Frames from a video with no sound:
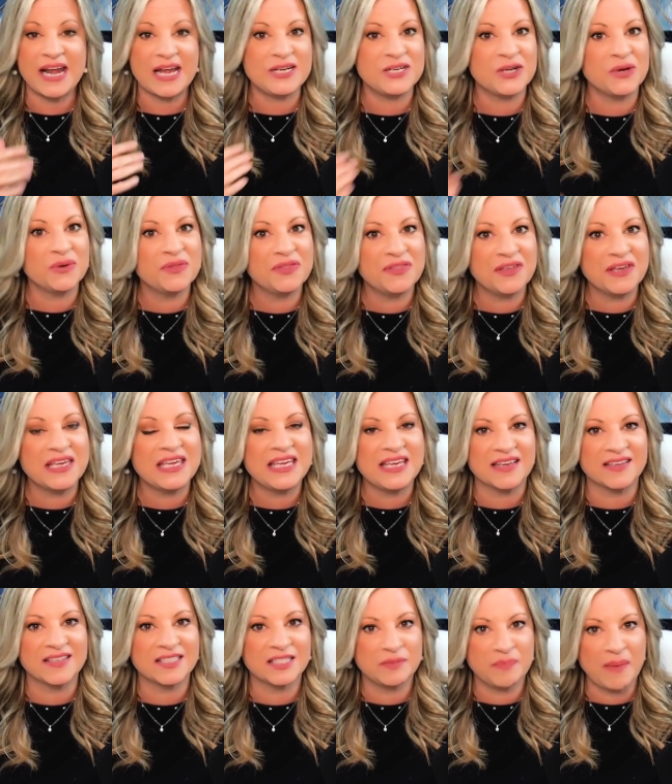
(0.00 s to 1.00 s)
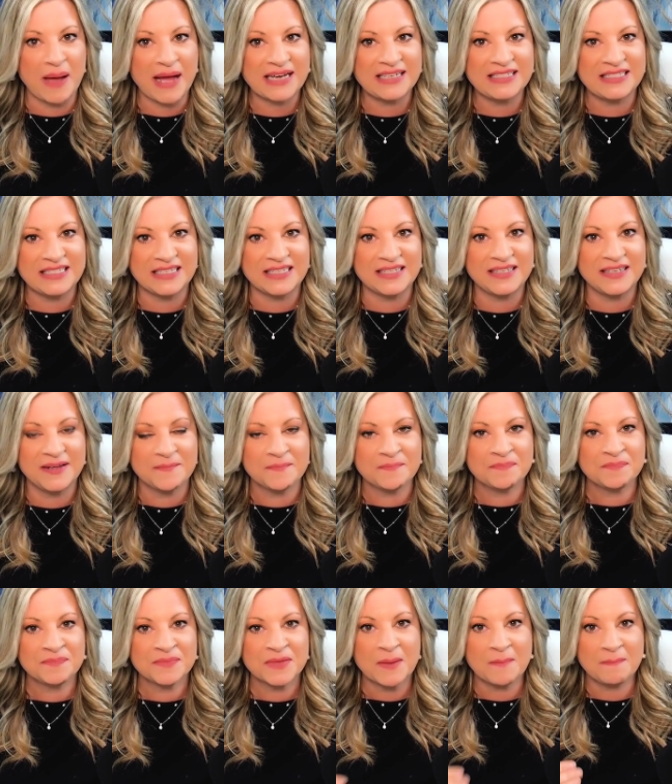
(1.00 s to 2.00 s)
I don't think he expected
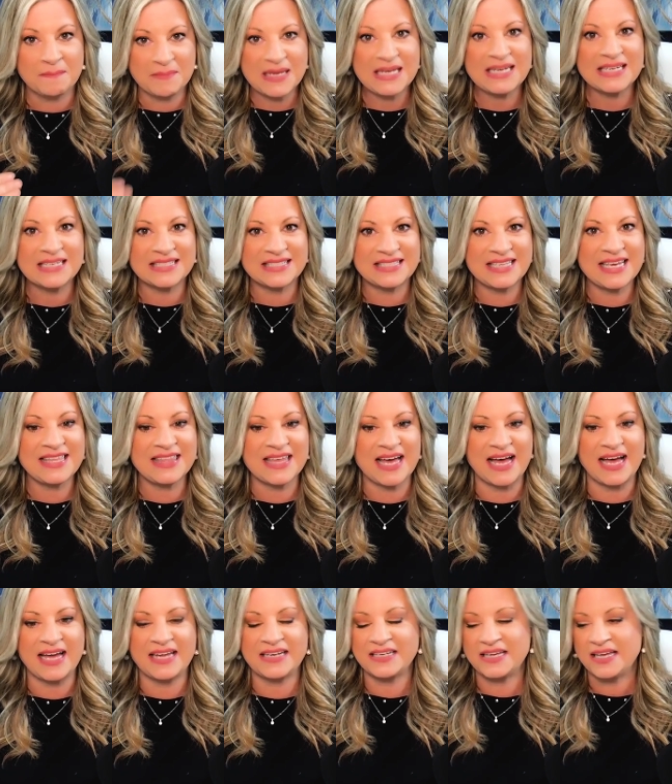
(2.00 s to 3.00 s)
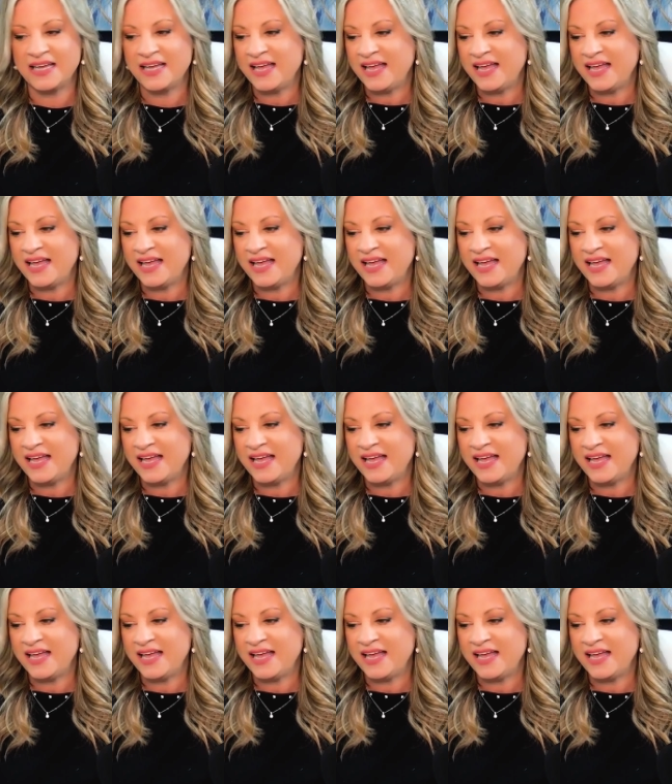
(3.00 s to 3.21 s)
me to say that.